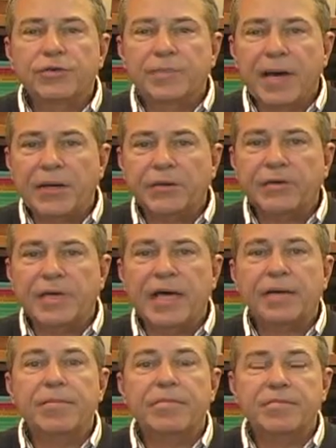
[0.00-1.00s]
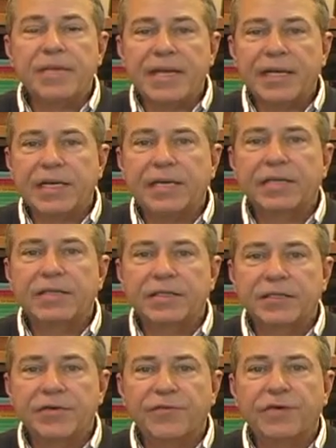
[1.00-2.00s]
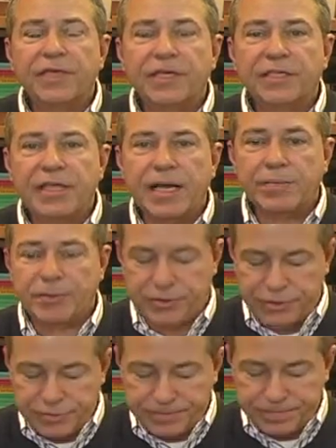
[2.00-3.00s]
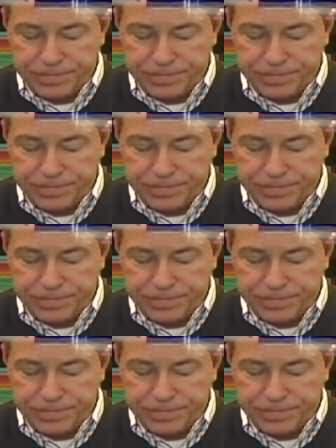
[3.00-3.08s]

you better than many different examples.